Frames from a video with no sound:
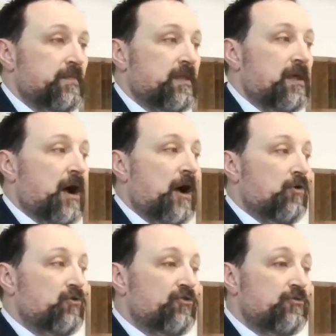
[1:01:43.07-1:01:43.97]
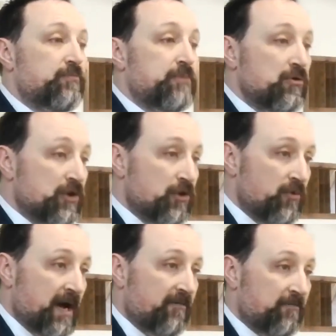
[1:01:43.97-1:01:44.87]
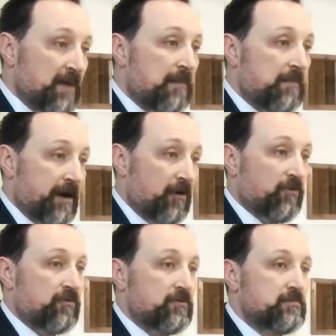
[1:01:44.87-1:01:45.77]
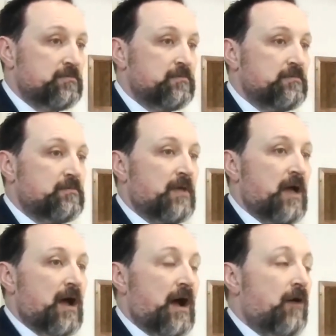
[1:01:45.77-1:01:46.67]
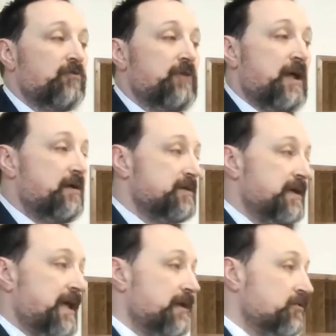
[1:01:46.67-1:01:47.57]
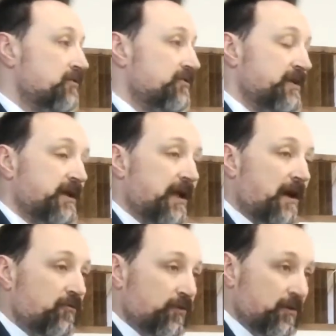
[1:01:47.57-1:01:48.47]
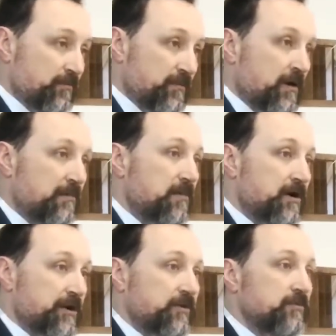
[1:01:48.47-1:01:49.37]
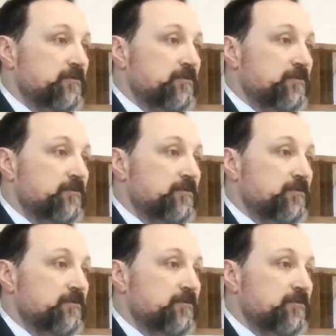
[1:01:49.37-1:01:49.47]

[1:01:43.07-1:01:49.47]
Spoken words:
I'll spew you out of my mouth. I'll take the candlestick out from among you.